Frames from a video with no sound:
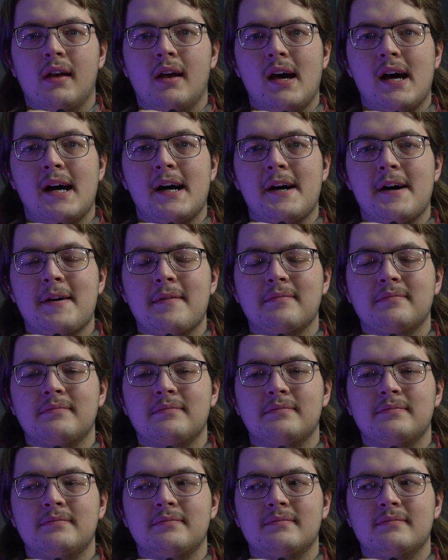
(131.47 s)
Um,
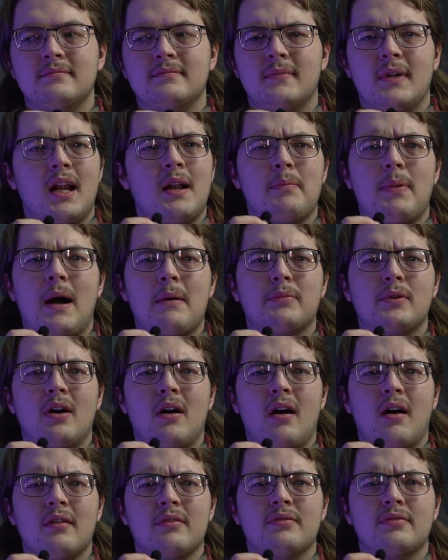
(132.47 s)
and it popped
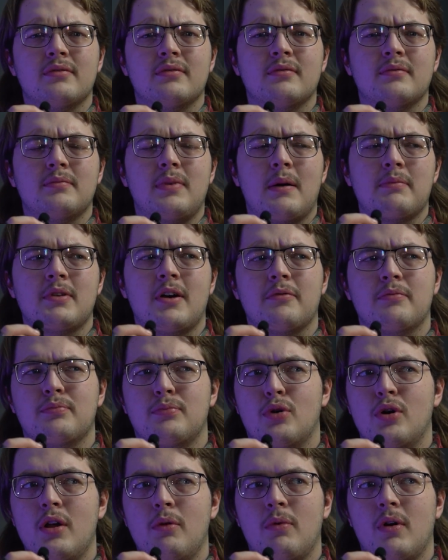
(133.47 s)
off, popped off
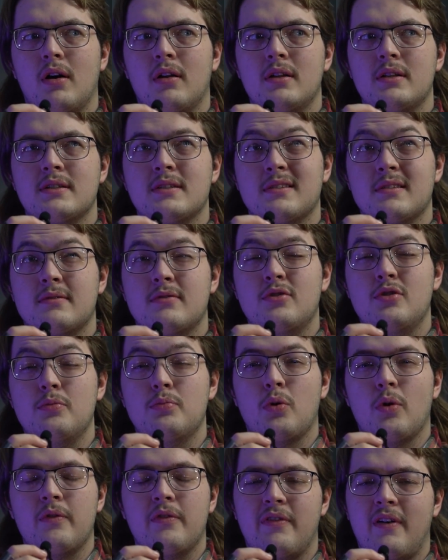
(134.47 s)
pretty well. It's
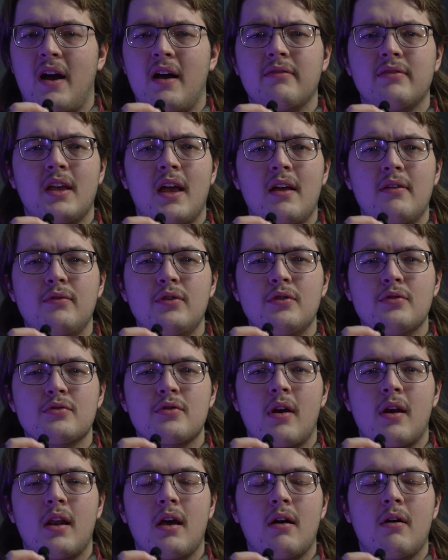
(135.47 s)
2.5K views
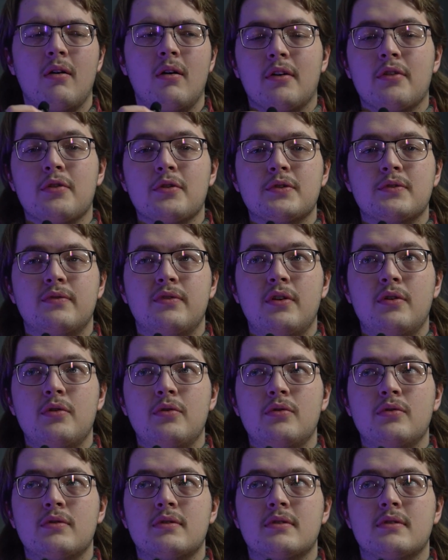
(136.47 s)
right now. Are those
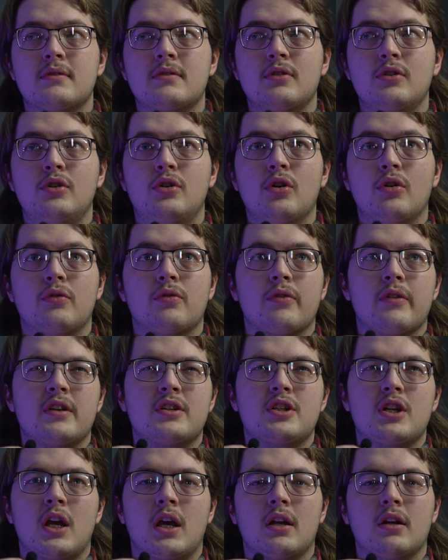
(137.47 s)
views good for the
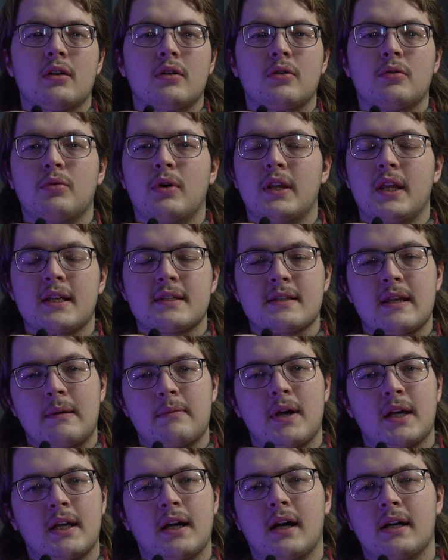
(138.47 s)
channel when that's not
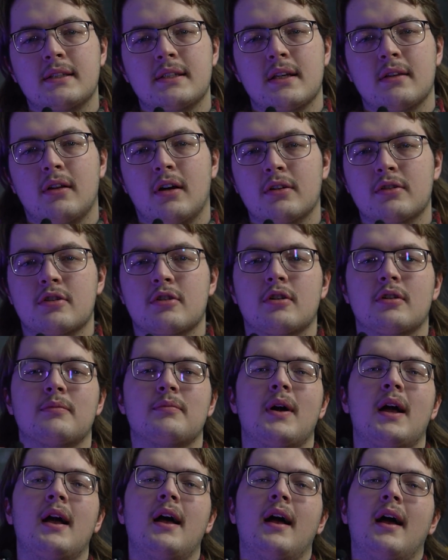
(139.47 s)
my content long-term?
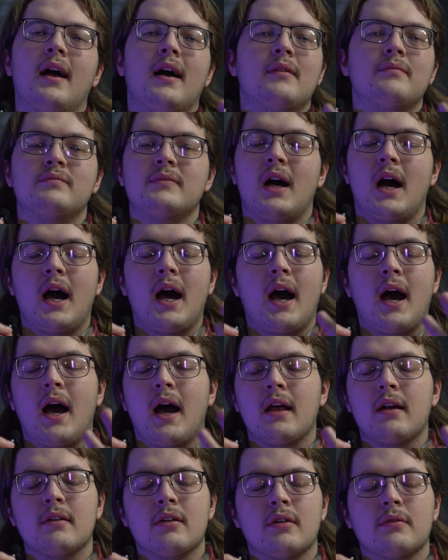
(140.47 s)

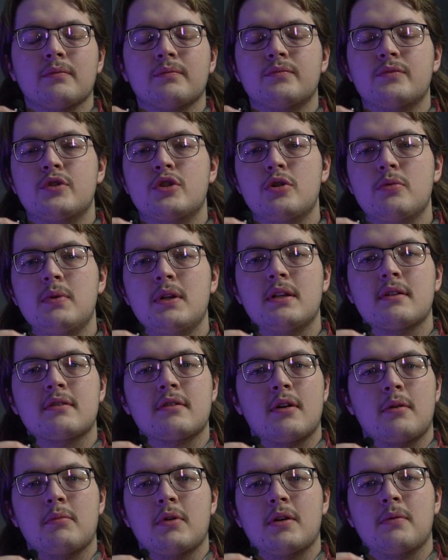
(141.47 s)
I don't know, to be
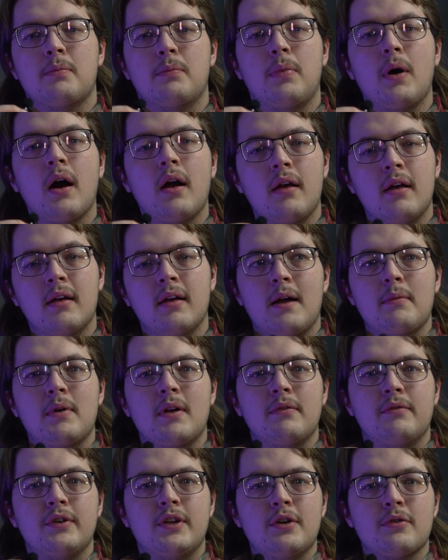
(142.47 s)
determined. But I
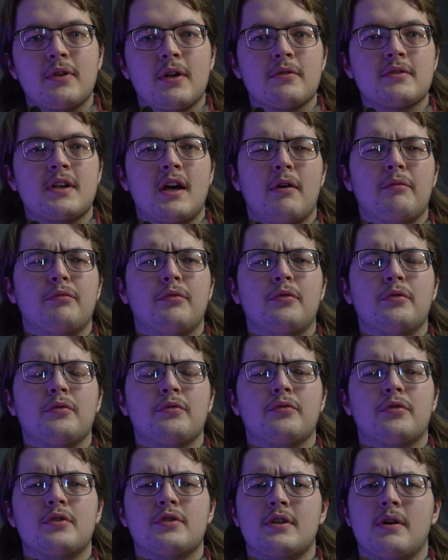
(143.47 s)
made a video that was helpful
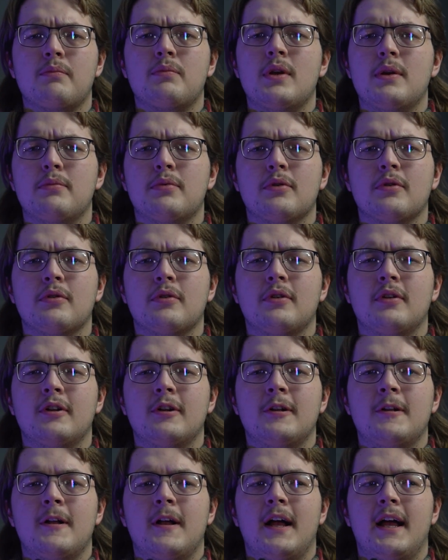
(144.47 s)
for some people
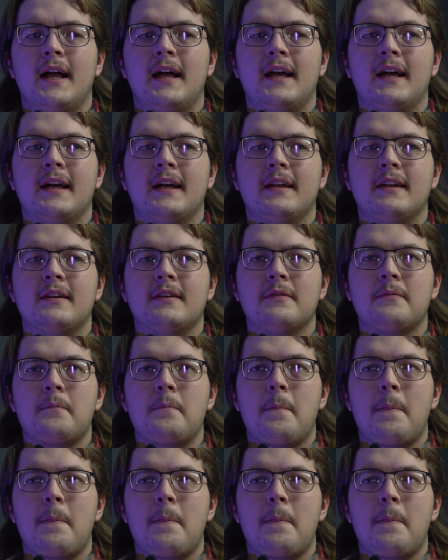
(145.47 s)
and